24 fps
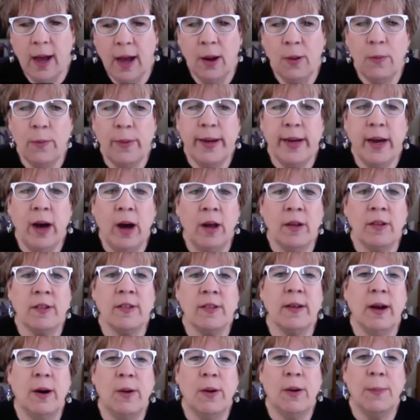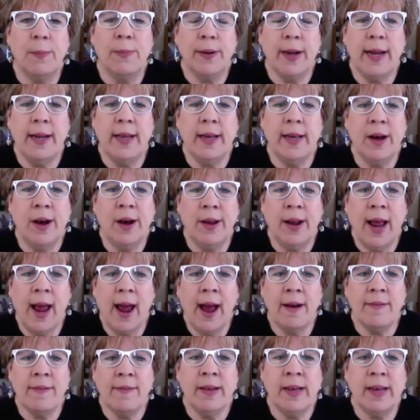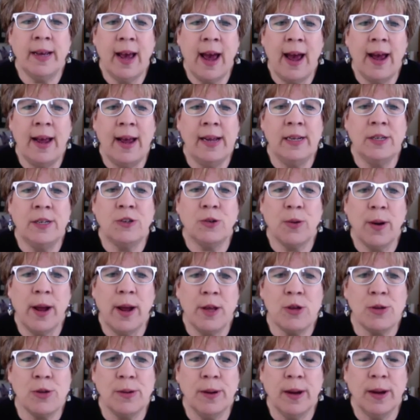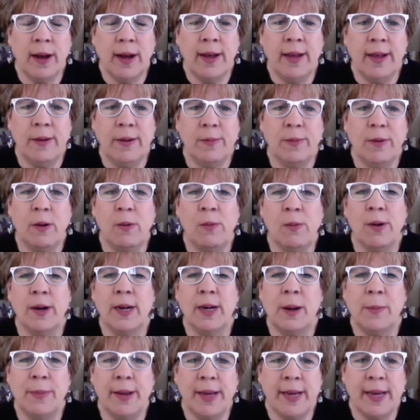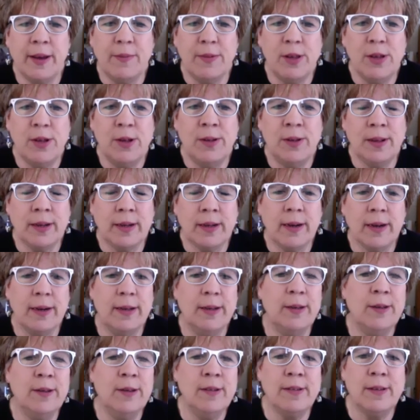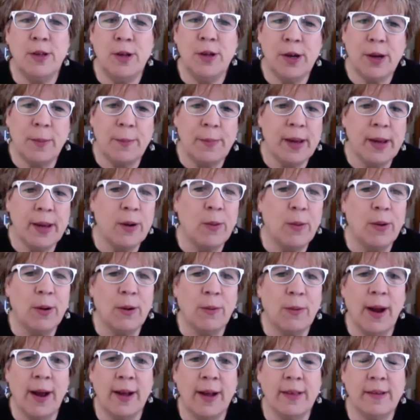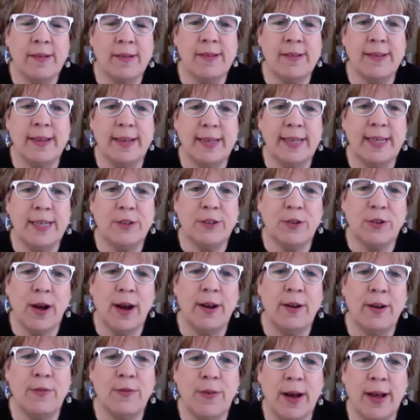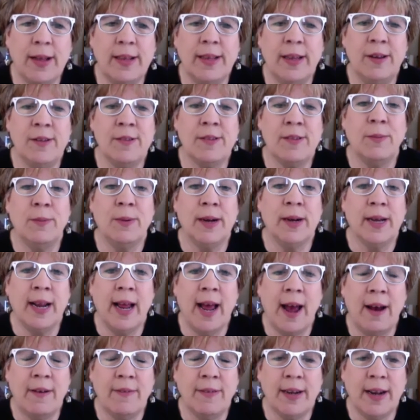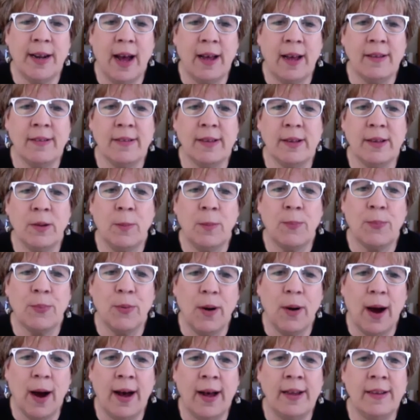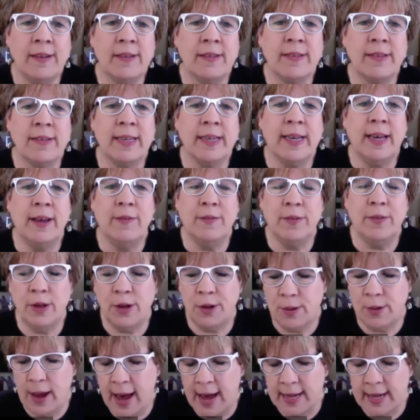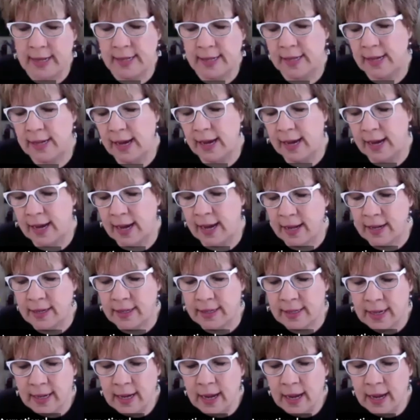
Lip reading: We also are planning on having a treasure hunt where we're going to be giving you the clues, and you can be going around the city trying to find those, and we're going to have a nice little prize to give you at the end.